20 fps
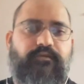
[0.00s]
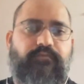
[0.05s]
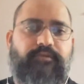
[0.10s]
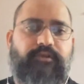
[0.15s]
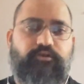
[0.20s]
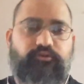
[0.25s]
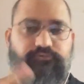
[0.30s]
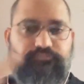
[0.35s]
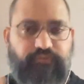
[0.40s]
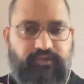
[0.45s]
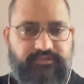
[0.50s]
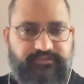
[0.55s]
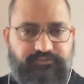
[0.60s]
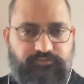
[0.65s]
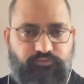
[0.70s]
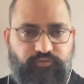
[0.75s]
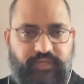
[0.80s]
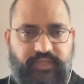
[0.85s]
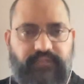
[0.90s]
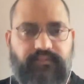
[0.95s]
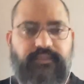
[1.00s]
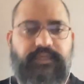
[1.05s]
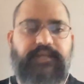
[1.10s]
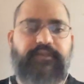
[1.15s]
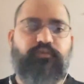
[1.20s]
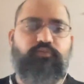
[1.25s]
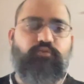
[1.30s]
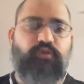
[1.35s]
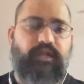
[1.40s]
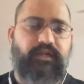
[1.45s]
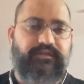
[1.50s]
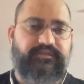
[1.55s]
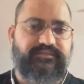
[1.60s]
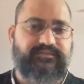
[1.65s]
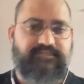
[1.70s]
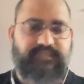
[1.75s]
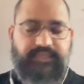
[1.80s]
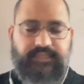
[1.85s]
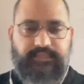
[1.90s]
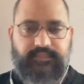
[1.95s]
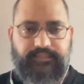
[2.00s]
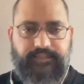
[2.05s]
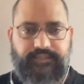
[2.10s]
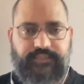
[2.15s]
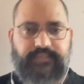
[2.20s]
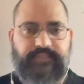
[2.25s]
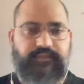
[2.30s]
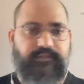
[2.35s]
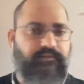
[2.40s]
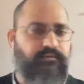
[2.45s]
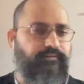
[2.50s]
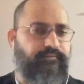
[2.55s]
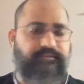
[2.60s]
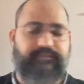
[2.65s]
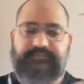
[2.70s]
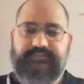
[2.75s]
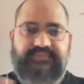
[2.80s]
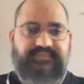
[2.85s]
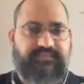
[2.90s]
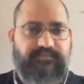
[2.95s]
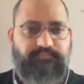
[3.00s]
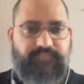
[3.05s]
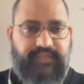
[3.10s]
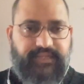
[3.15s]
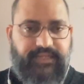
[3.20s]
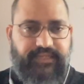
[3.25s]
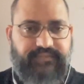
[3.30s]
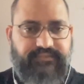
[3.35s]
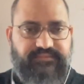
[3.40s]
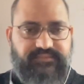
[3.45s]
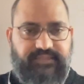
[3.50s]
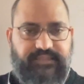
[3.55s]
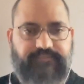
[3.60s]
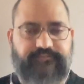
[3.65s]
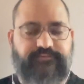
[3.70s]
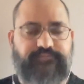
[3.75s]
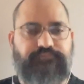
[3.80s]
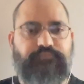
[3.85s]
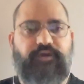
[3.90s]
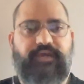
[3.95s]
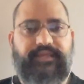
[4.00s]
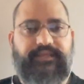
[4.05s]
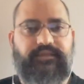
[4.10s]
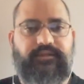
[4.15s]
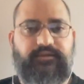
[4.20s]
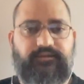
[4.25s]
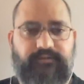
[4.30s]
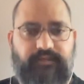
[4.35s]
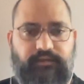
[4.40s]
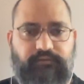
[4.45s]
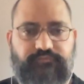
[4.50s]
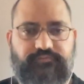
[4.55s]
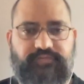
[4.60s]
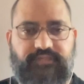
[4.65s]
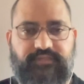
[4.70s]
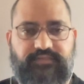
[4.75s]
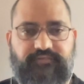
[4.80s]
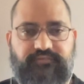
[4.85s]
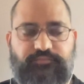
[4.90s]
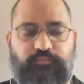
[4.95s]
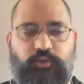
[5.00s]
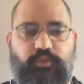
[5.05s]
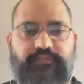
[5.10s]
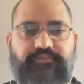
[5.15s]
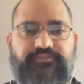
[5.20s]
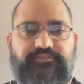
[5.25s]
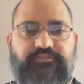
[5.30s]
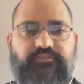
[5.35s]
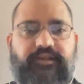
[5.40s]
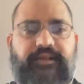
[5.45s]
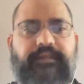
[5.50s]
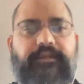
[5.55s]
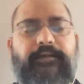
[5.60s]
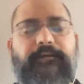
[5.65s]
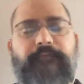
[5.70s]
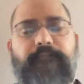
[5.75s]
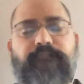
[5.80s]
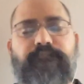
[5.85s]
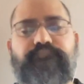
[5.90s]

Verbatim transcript: Because once you read that, you will understand that uh, it doesn't make any sense why they are announcing this policy right now.